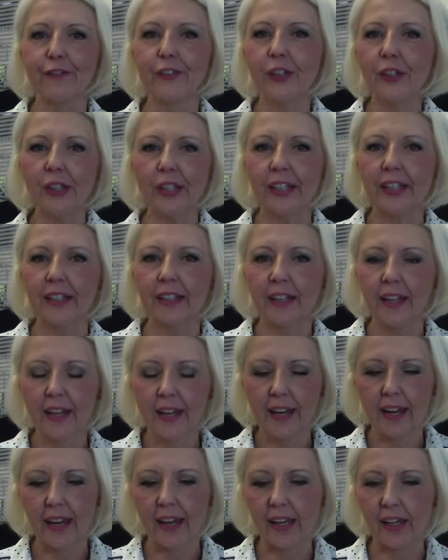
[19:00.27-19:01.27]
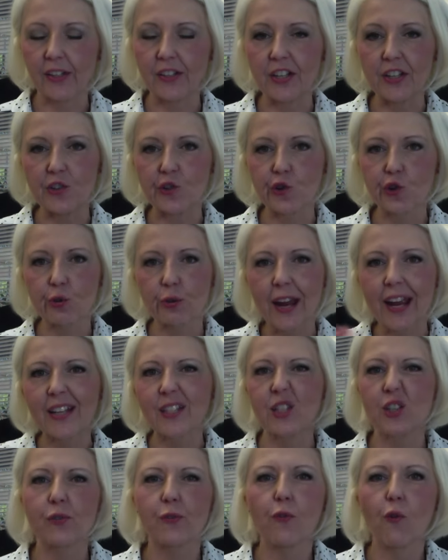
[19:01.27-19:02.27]
feeling and it
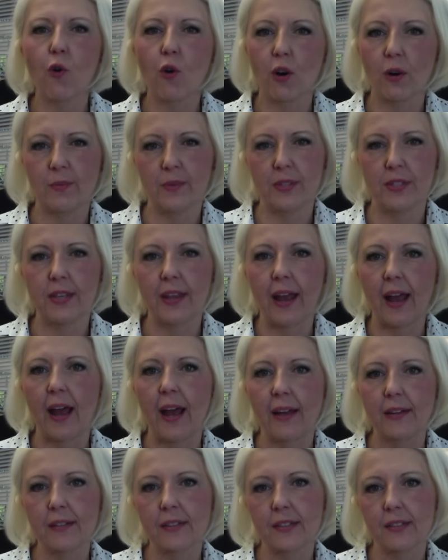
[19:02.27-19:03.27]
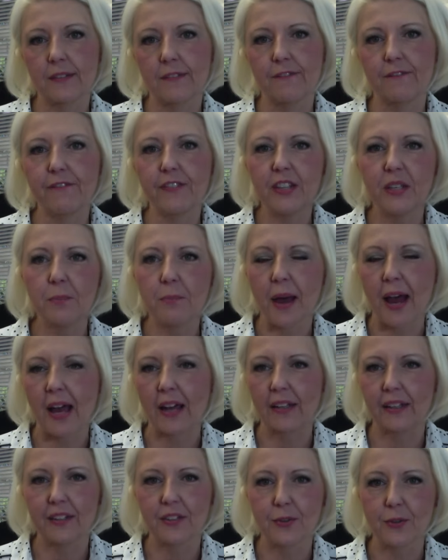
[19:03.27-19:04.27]
transforms that
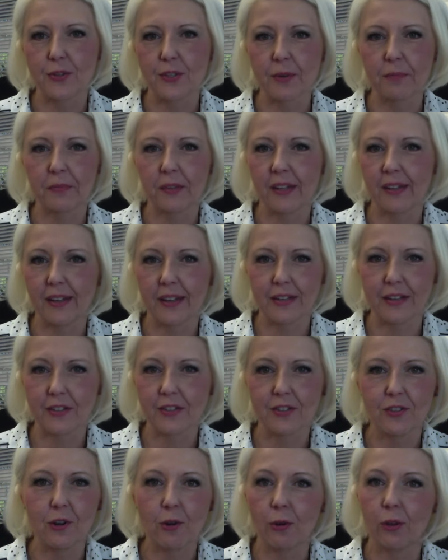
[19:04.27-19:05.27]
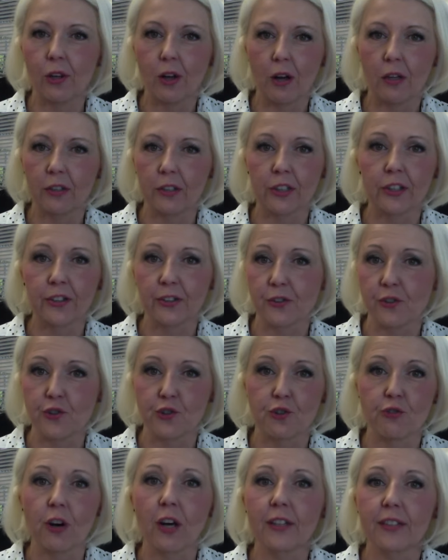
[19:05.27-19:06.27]
feedback into something that is no longer
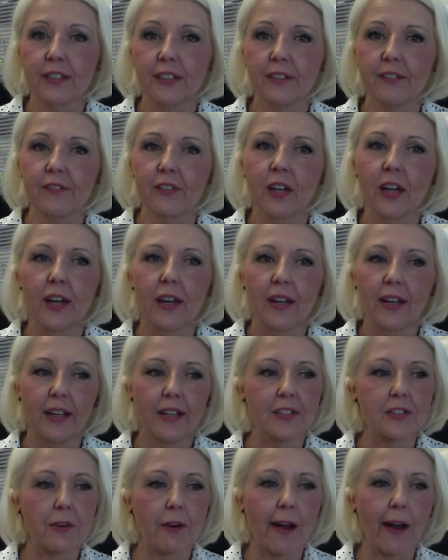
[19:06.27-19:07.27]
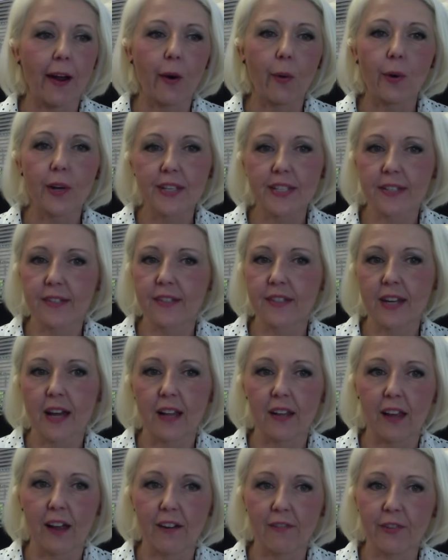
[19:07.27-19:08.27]
constructive. And so I always
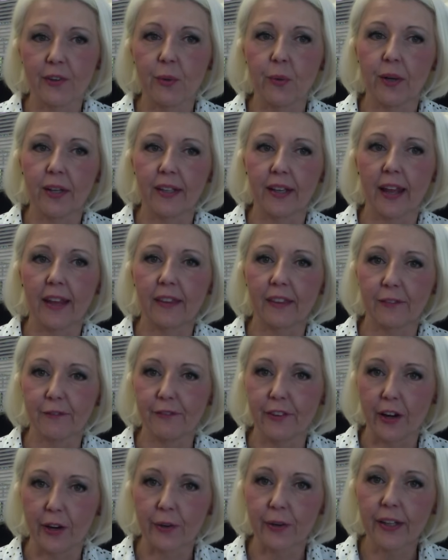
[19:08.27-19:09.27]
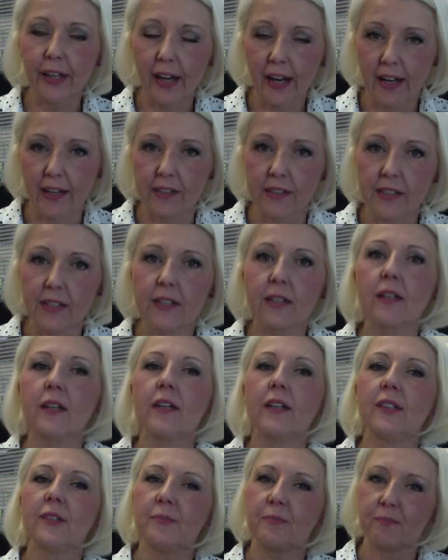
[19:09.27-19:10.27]
tell everyone that at the very end,
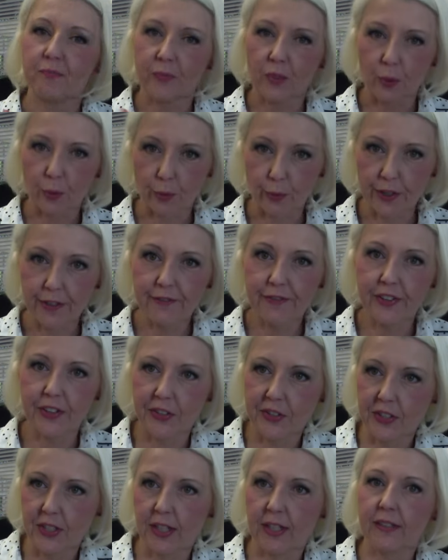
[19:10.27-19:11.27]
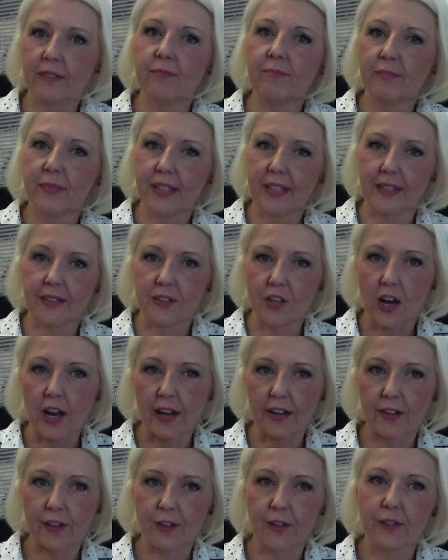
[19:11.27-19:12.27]
revisit the
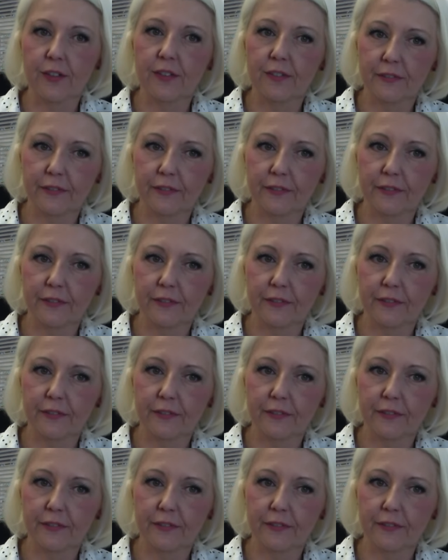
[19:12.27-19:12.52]
entire